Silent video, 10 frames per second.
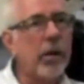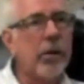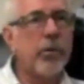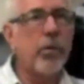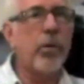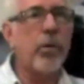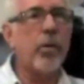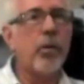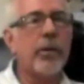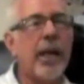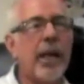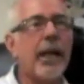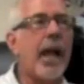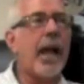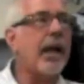So they could
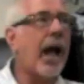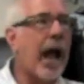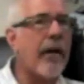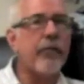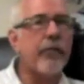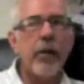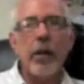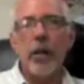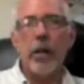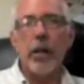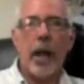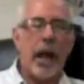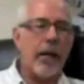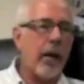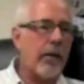then have
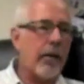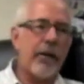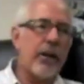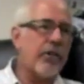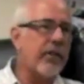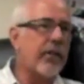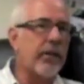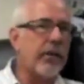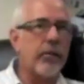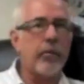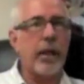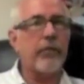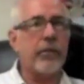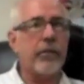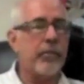a franchise that, if
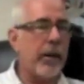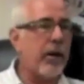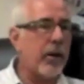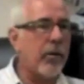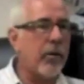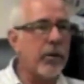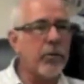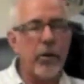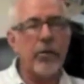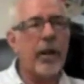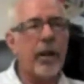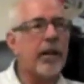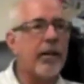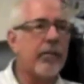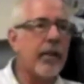depending on their resources, either
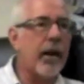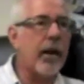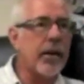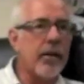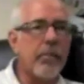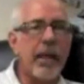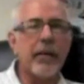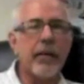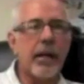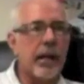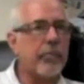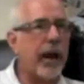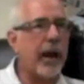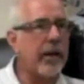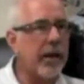they started in paint and
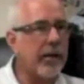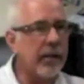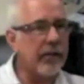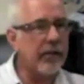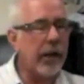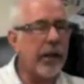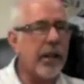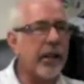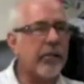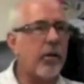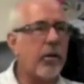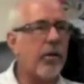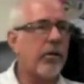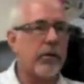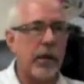expanded into these other things,
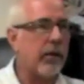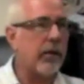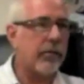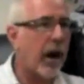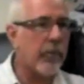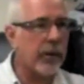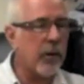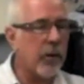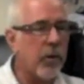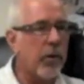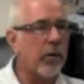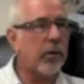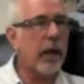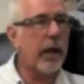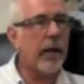or they could start with the whole
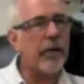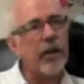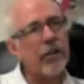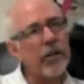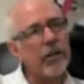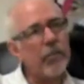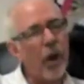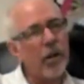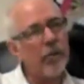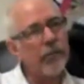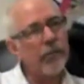franchise model.